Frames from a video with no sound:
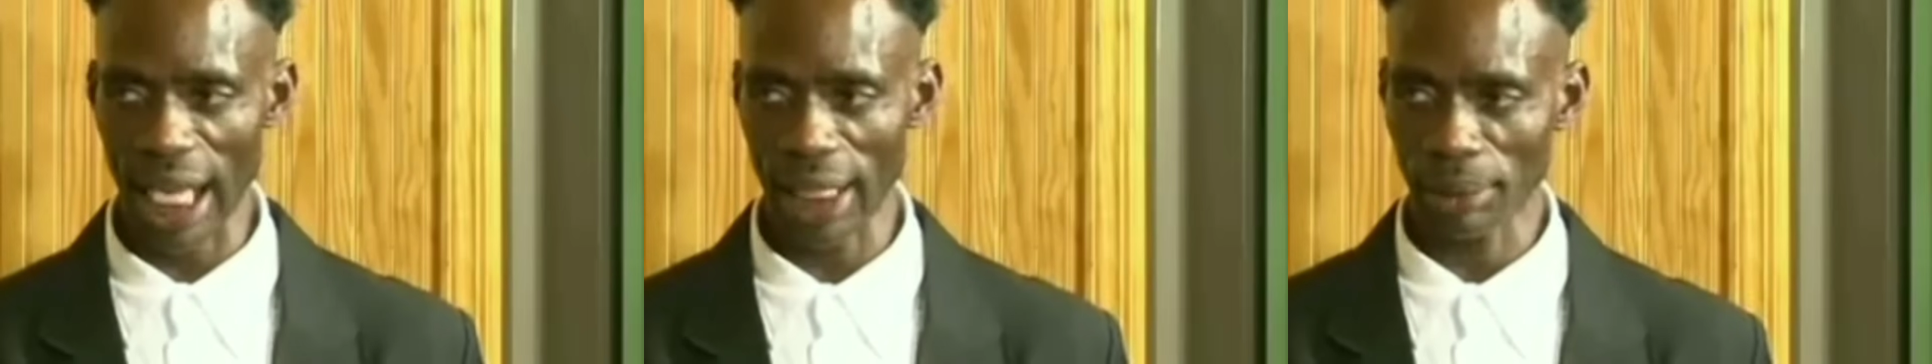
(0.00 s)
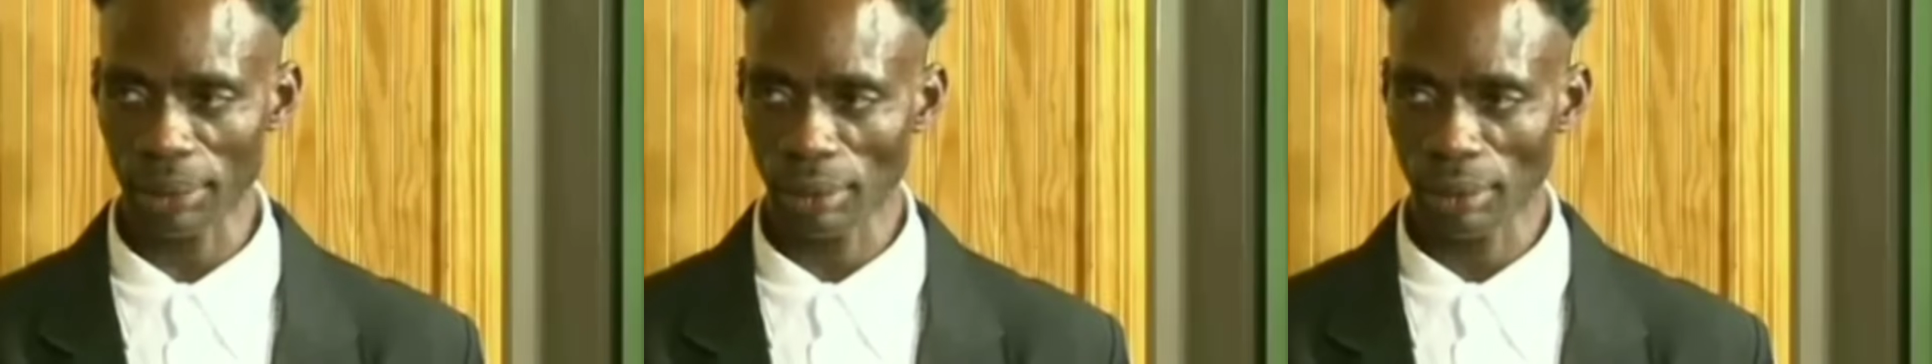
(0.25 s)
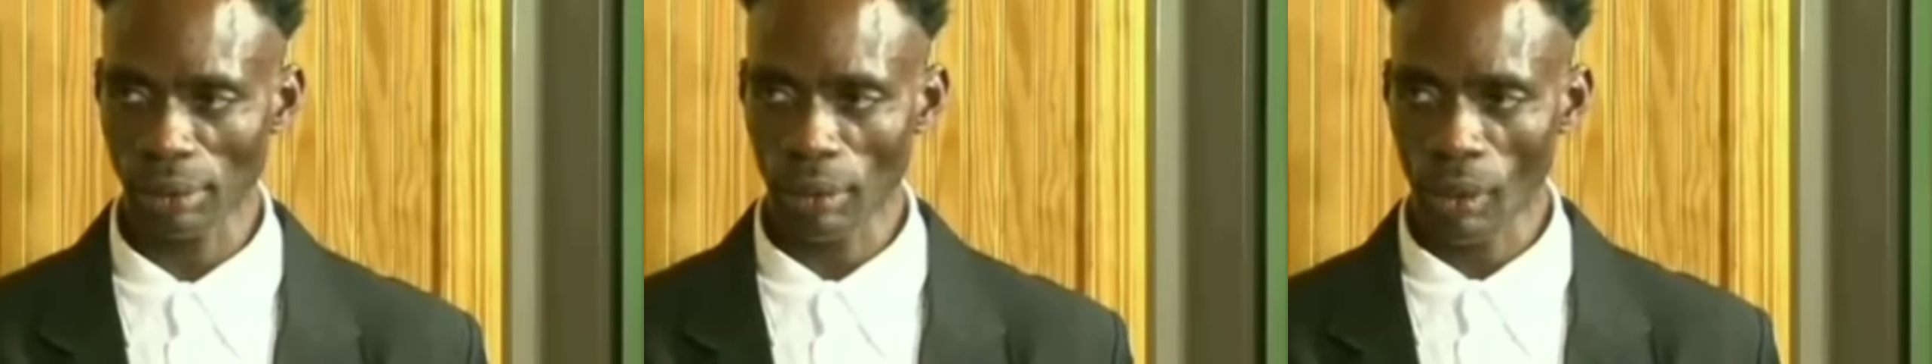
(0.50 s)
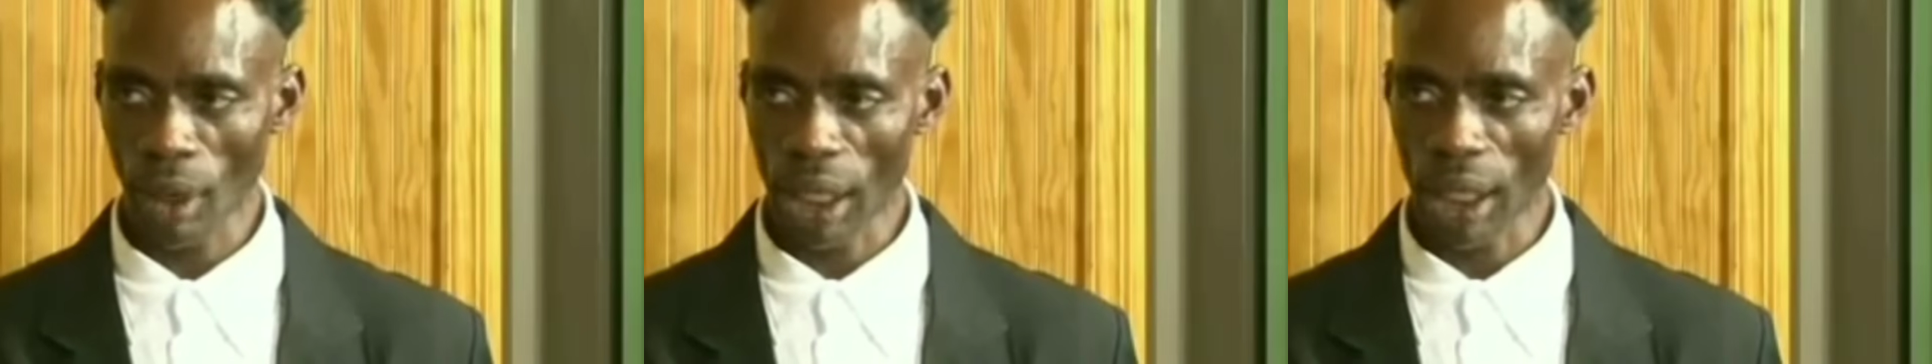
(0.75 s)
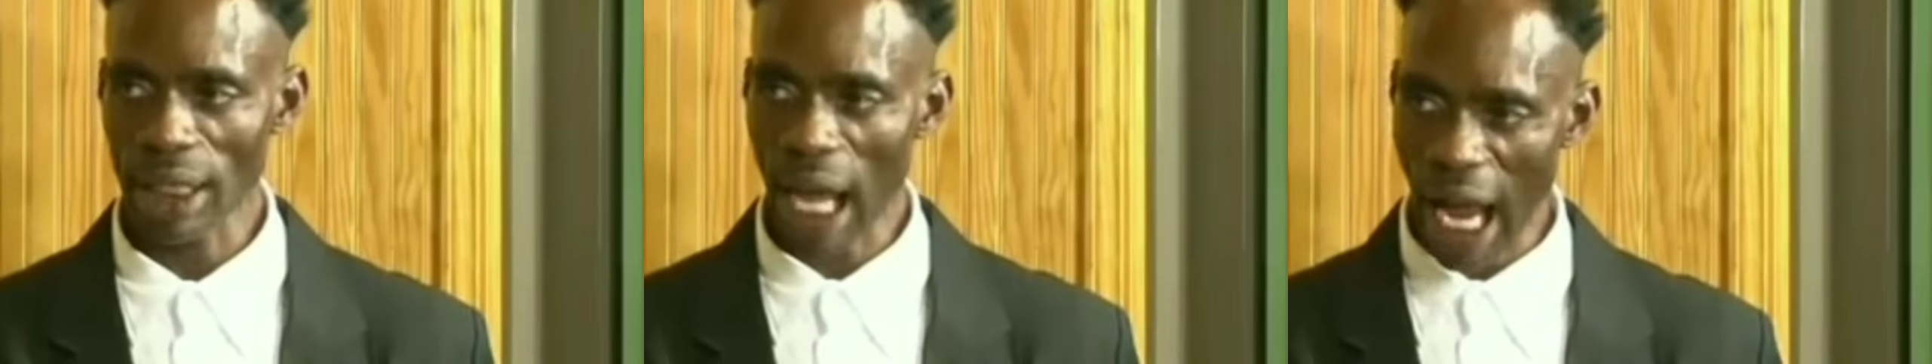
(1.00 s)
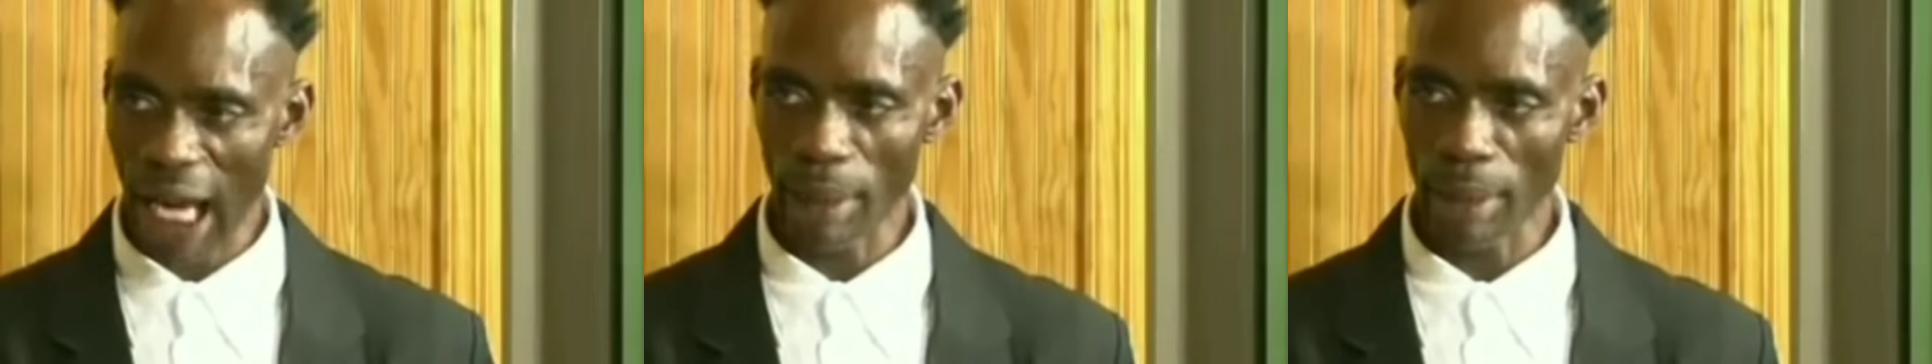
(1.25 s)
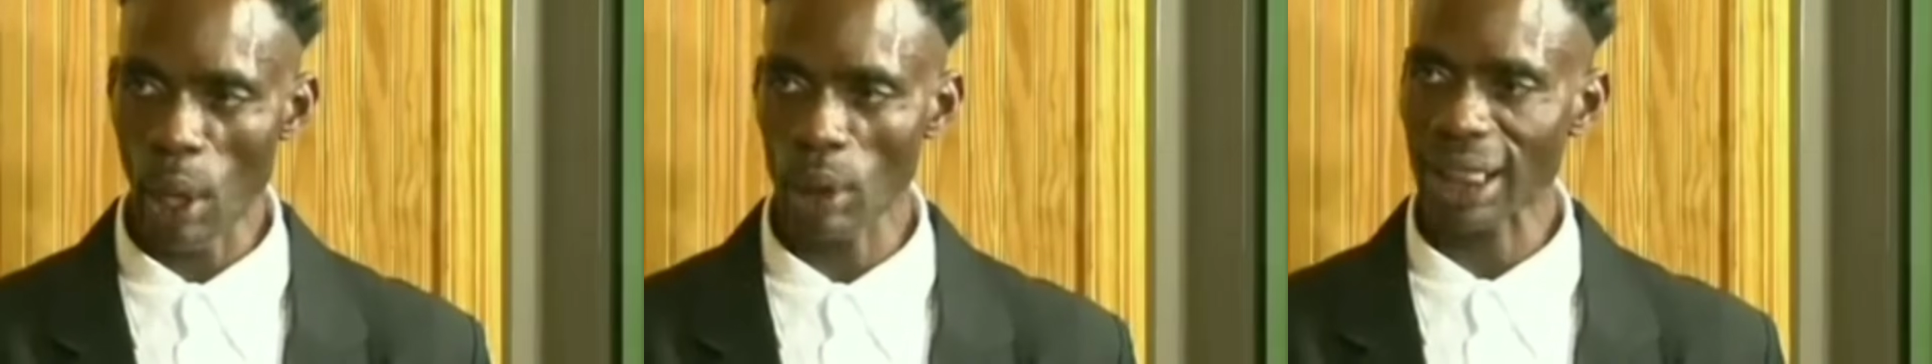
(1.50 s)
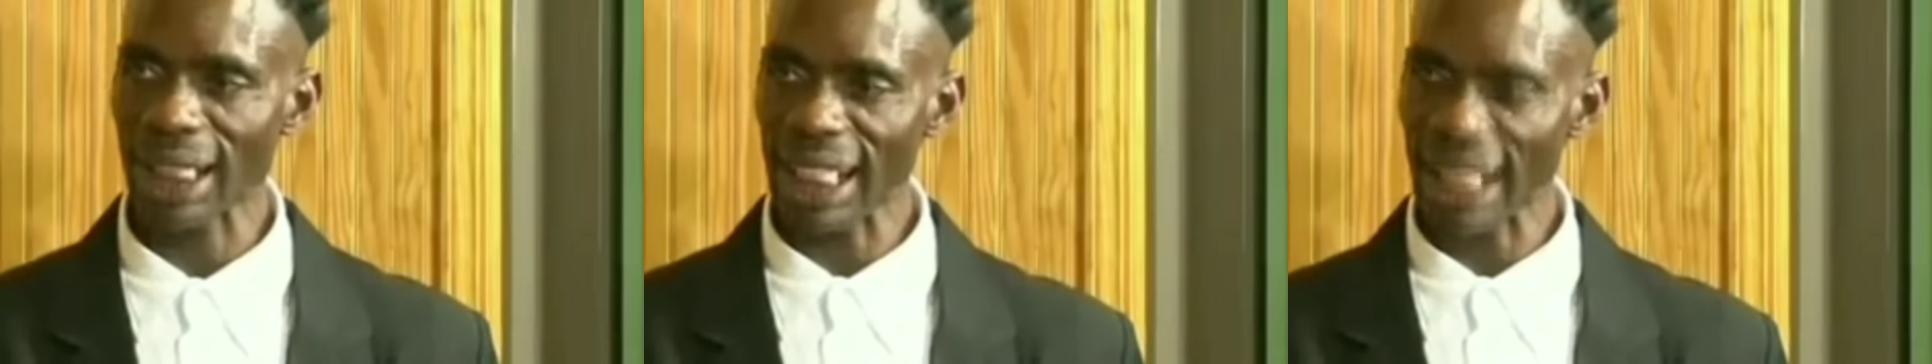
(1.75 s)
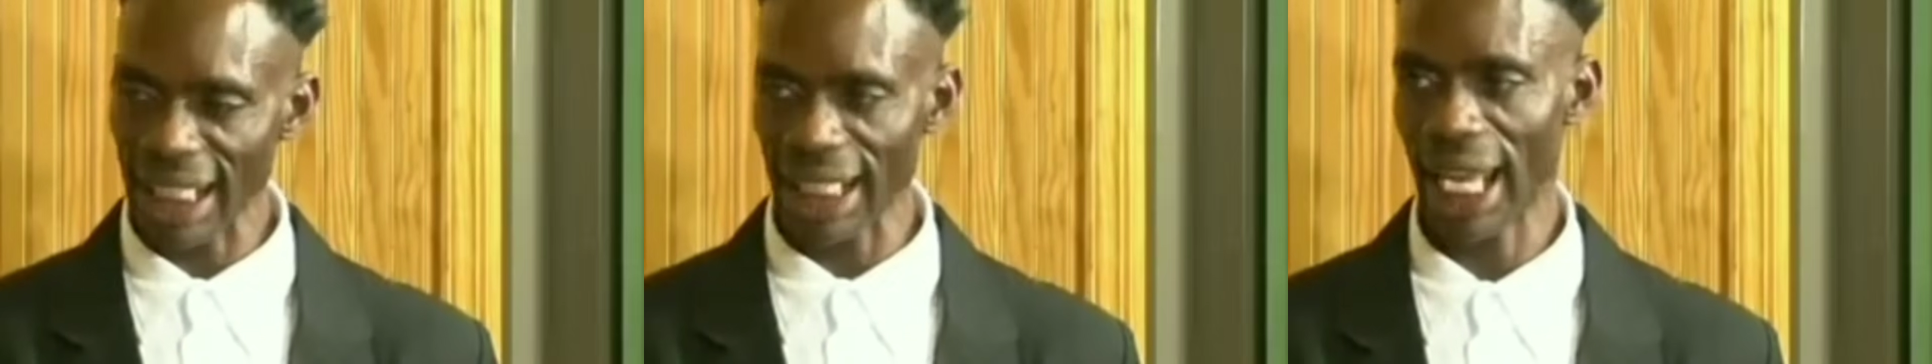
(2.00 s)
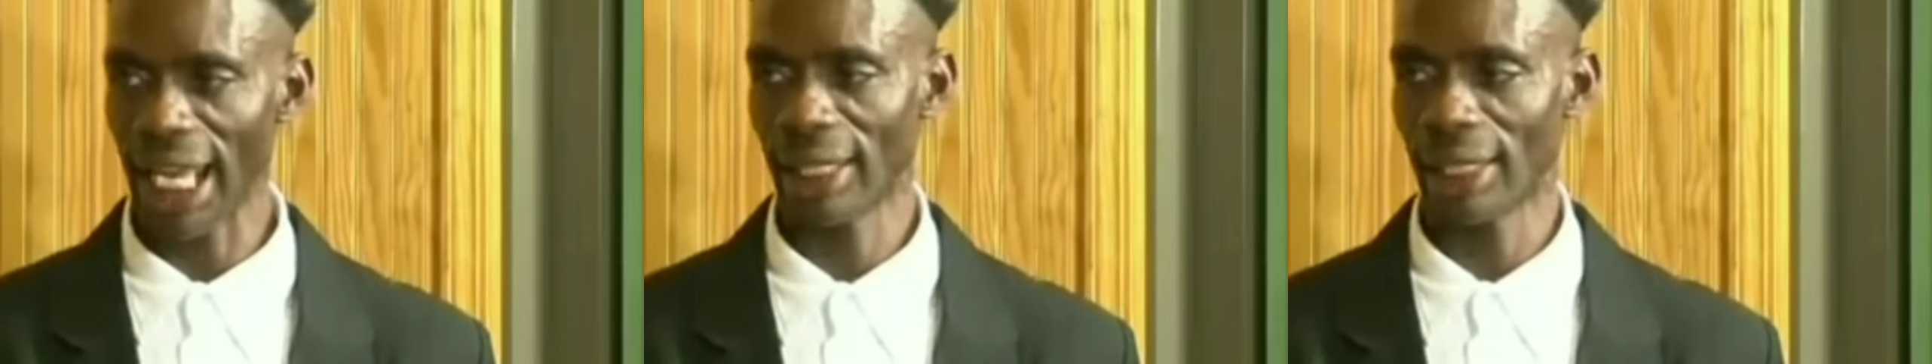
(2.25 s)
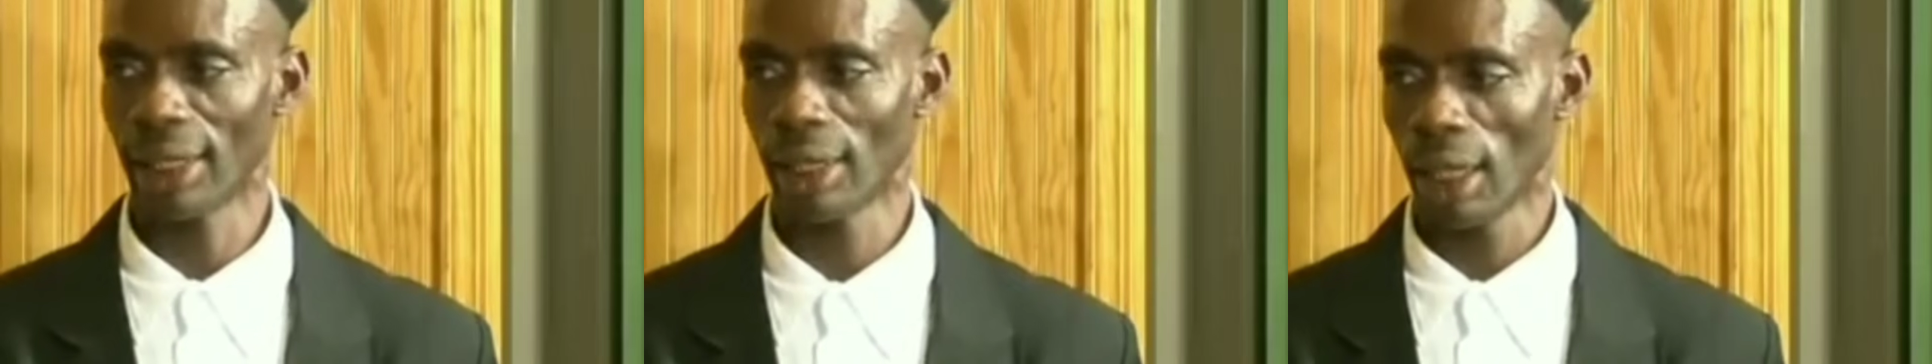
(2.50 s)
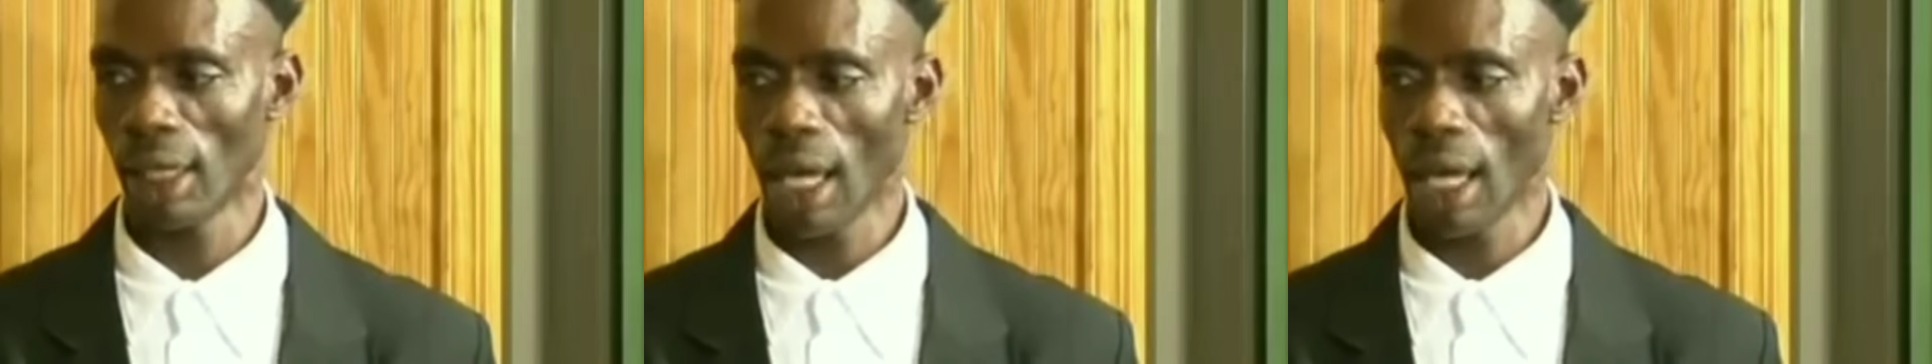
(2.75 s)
Because some of them foundations